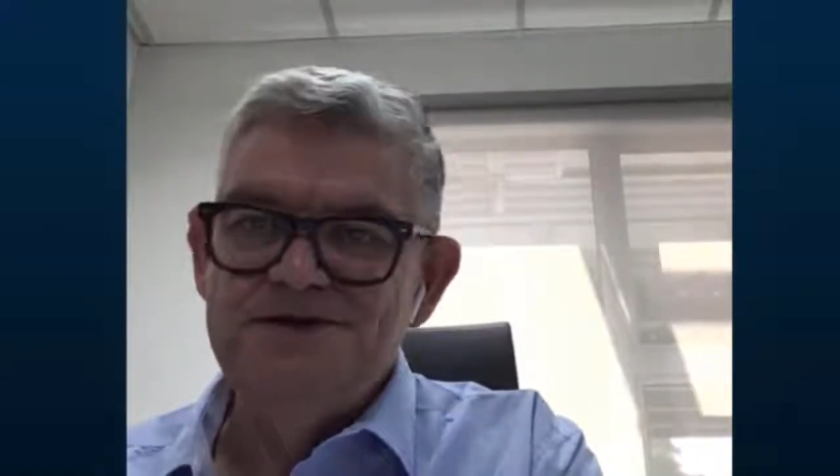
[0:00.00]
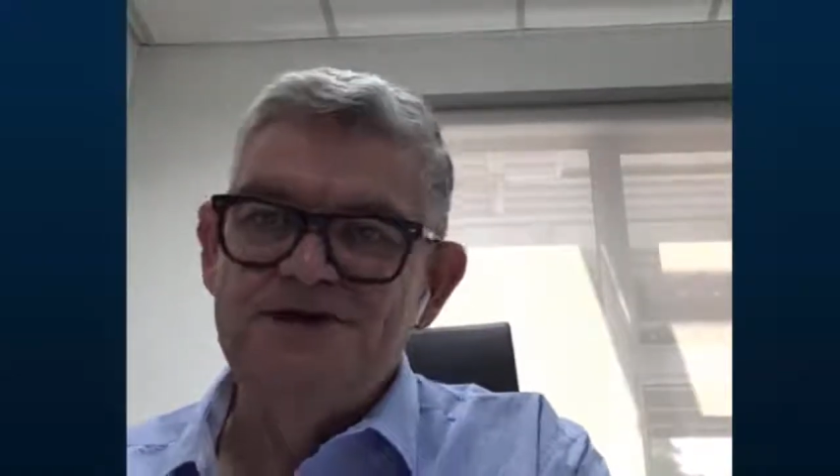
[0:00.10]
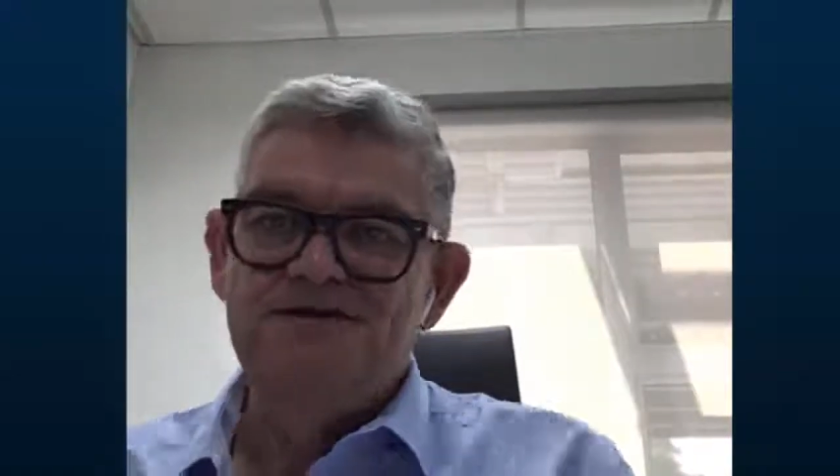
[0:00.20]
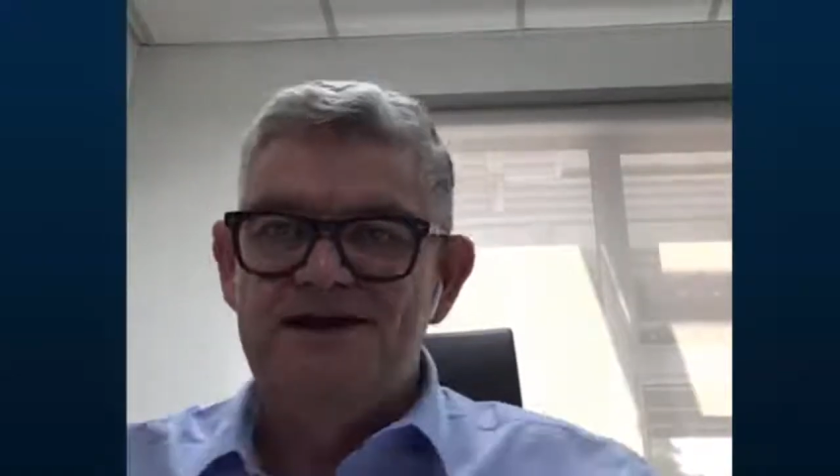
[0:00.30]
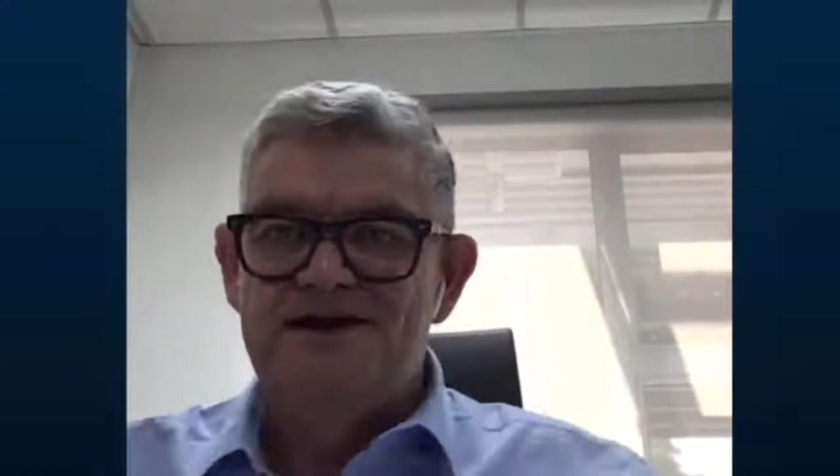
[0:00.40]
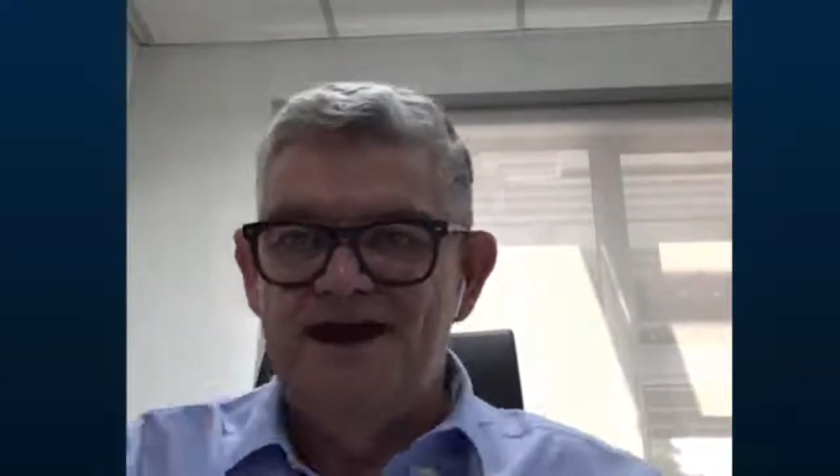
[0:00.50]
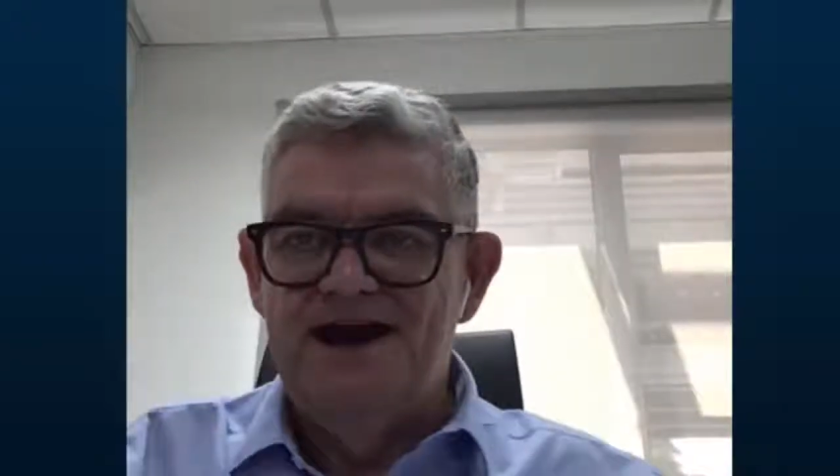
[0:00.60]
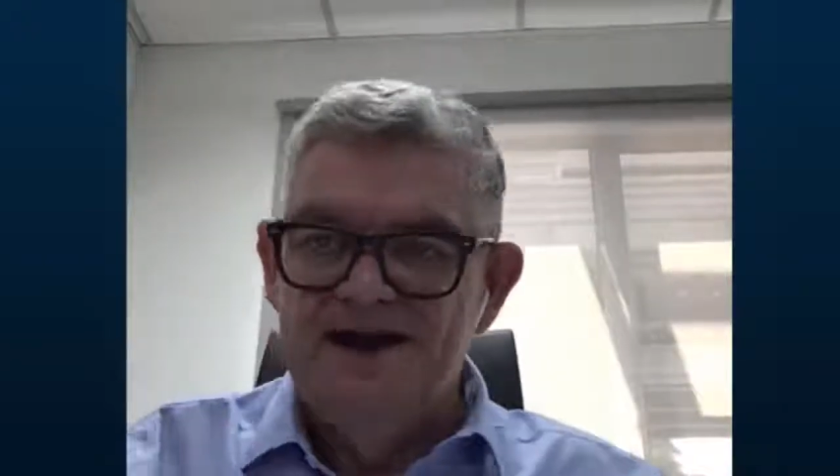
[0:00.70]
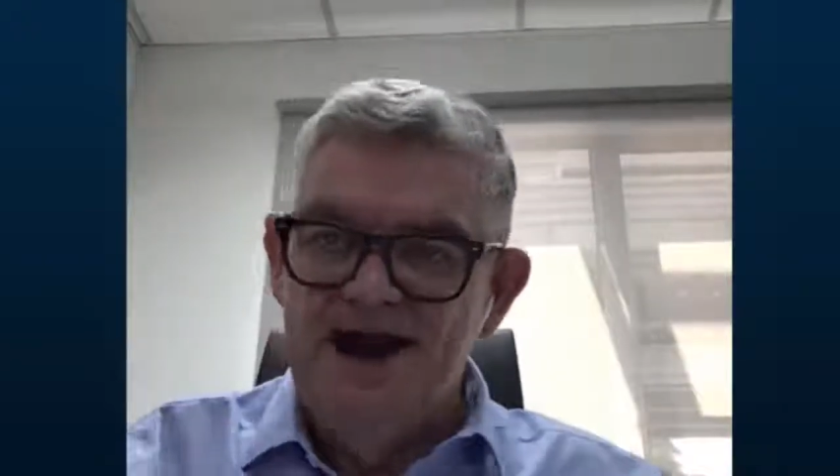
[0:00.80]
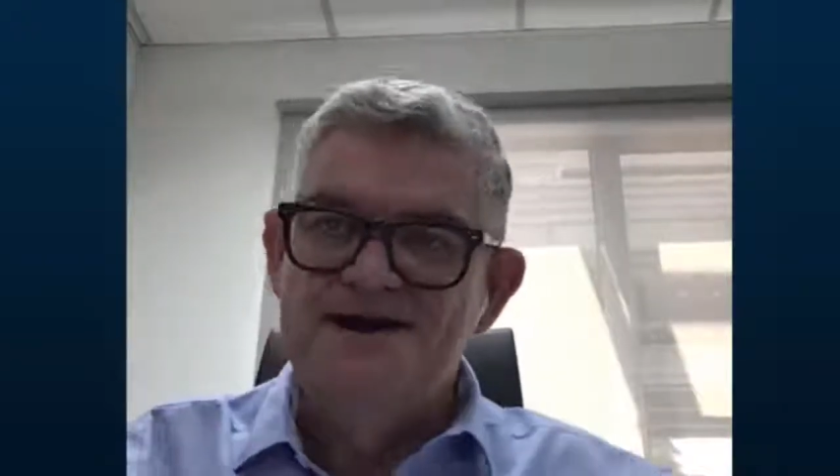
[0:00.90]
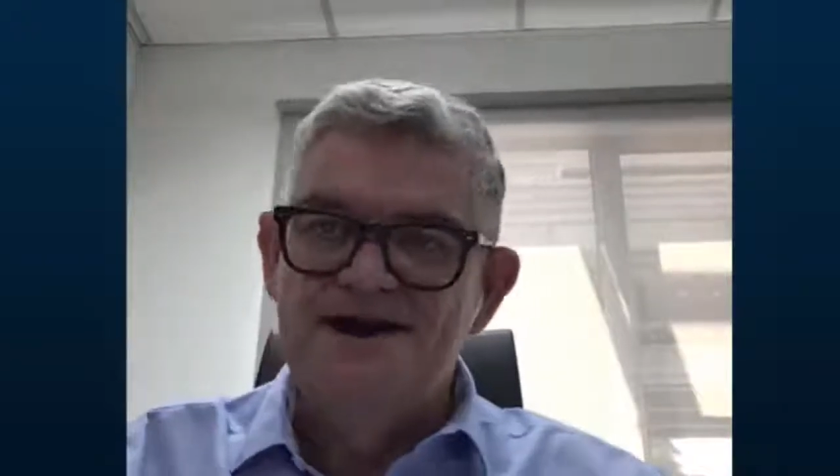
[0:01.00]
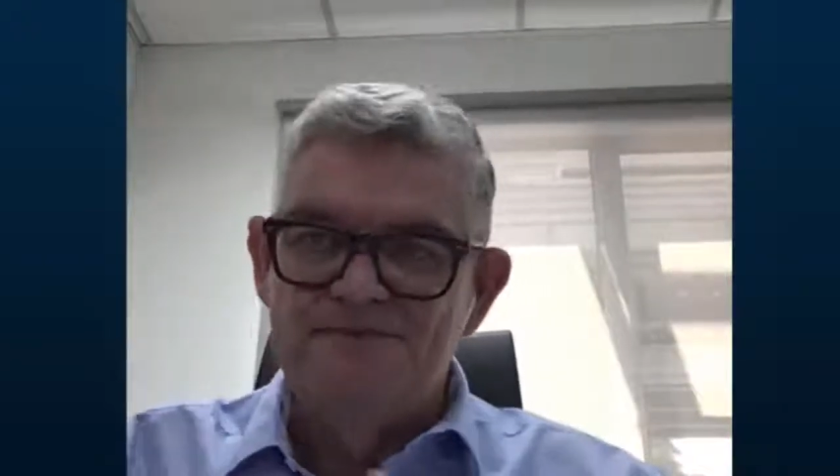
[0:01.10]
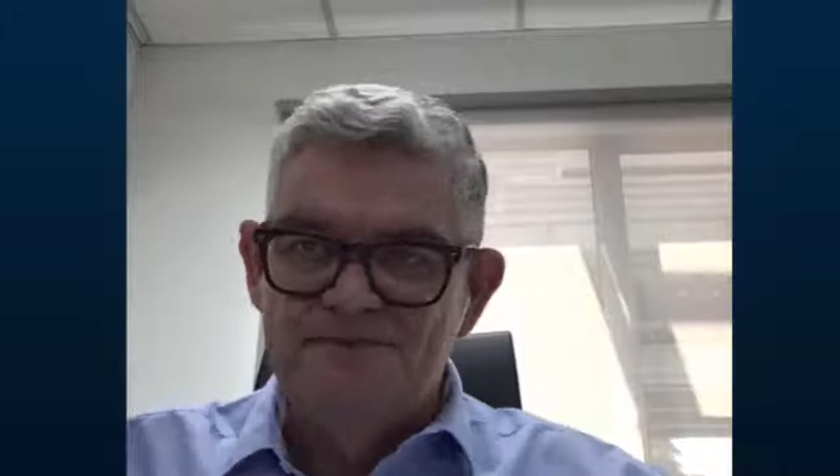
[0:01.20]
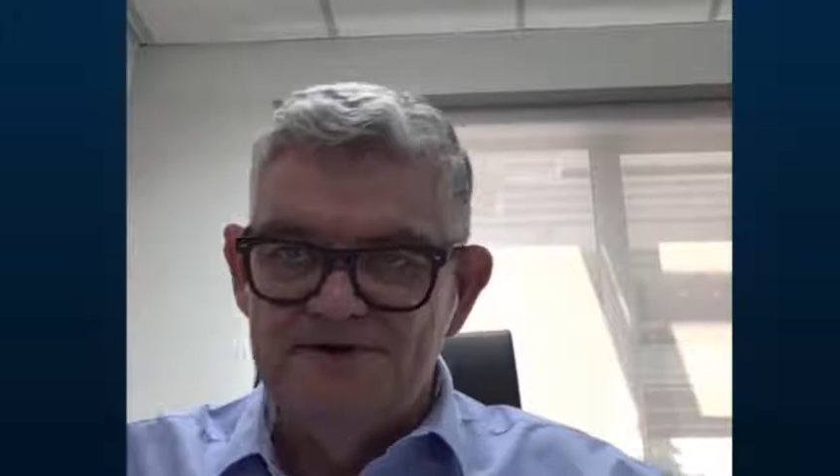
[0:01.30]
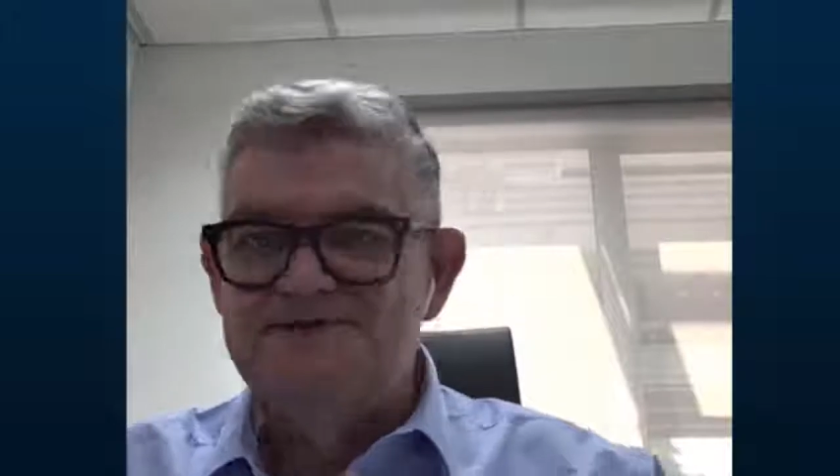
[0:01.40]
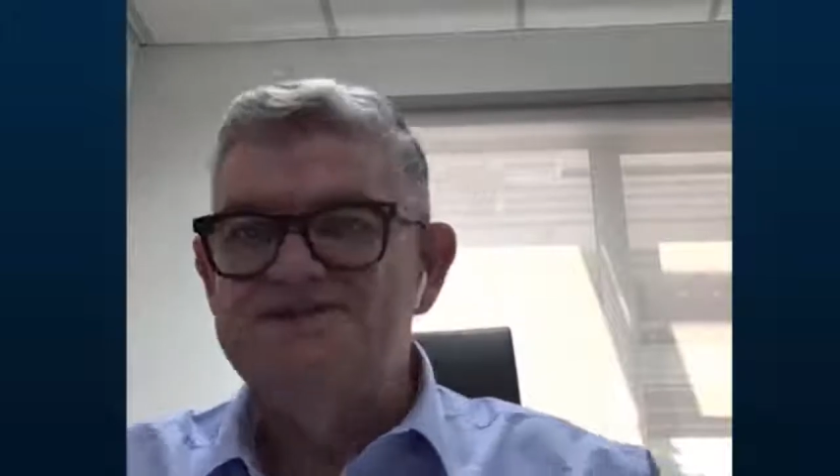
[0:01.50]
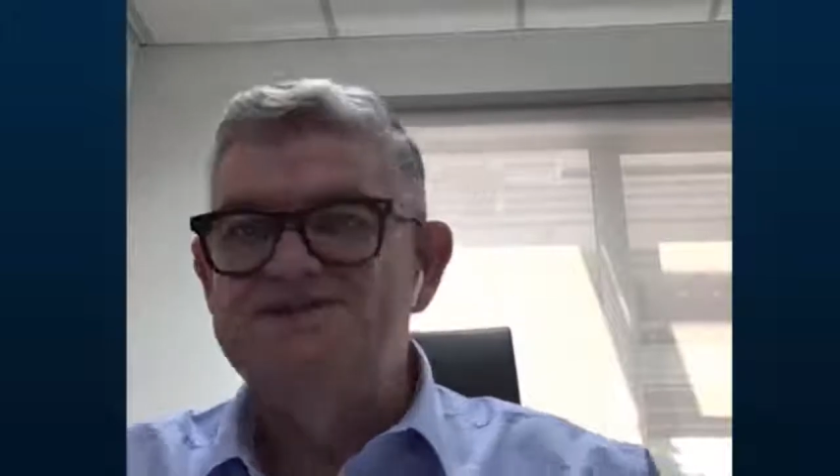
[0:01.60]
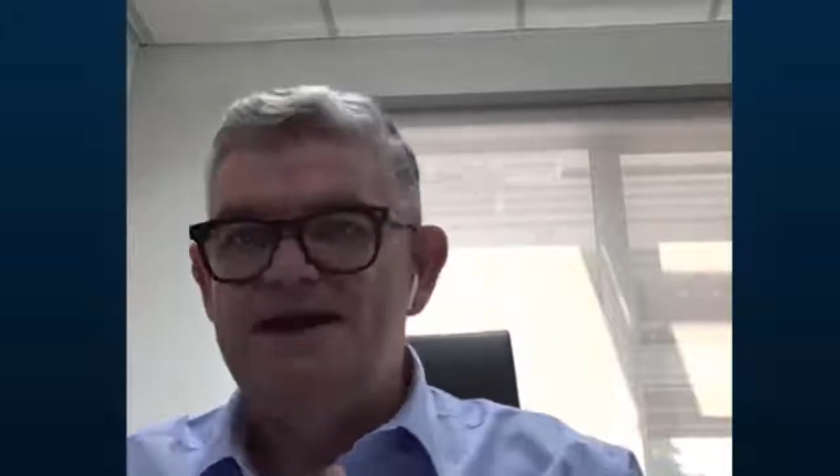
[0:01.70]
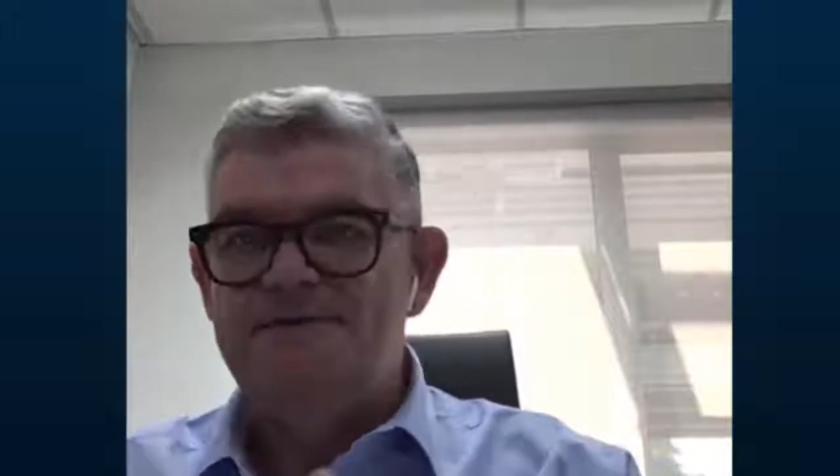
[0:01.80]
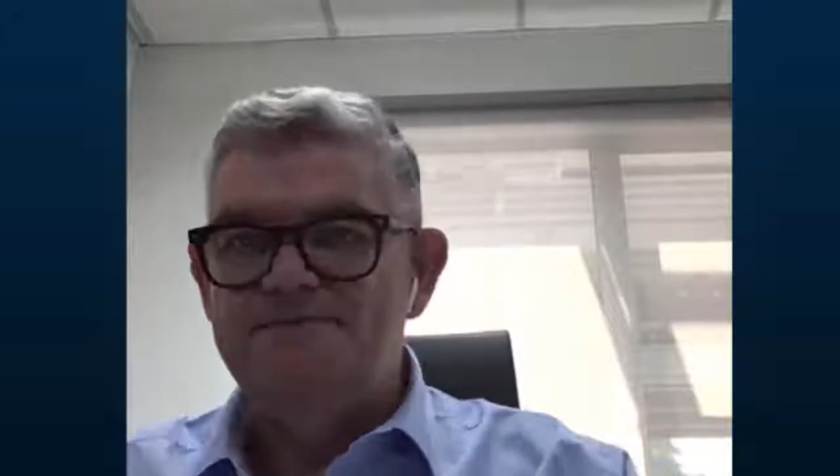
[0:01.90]
You know, there are a number of
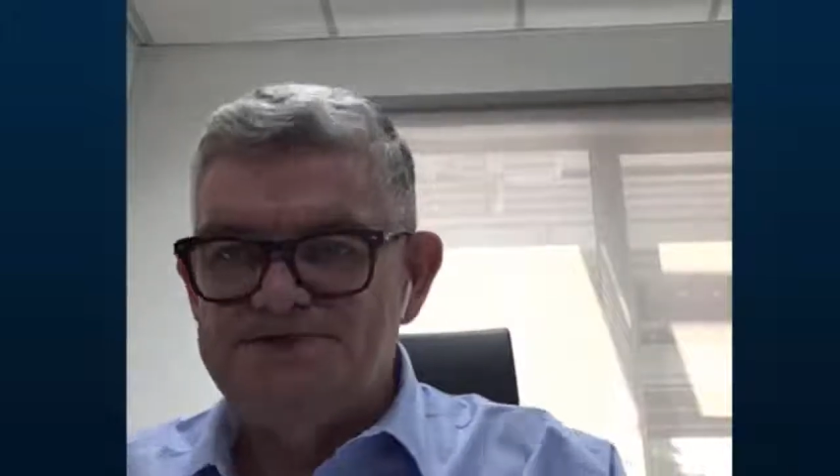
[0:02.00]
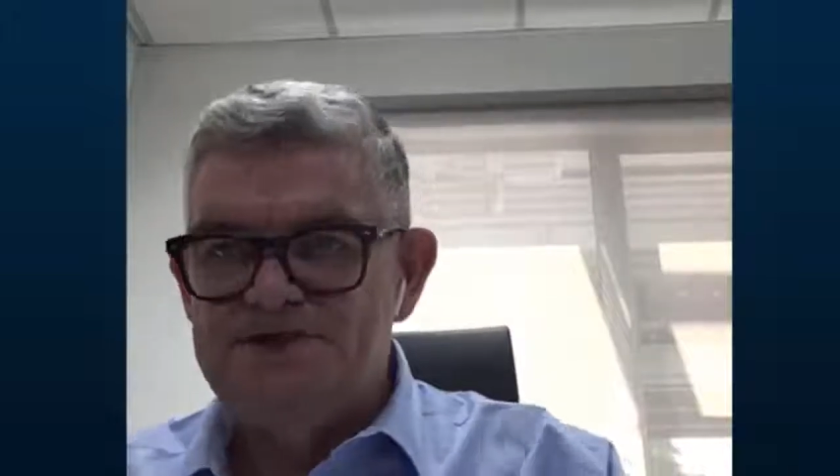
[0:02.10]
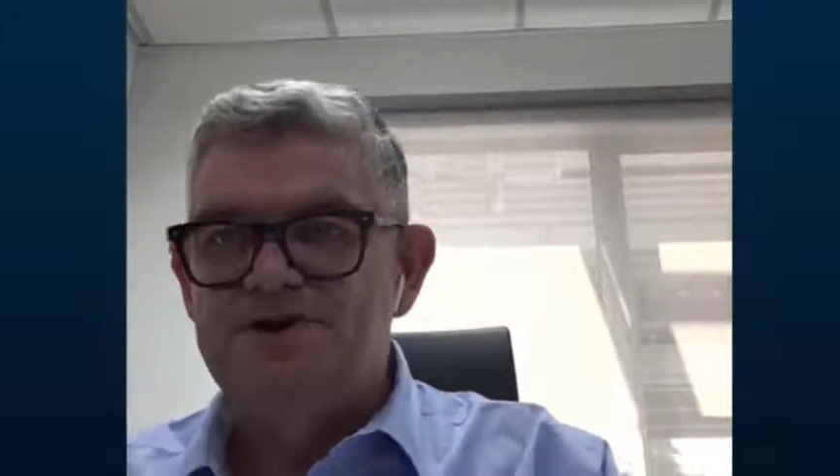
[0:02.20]
steps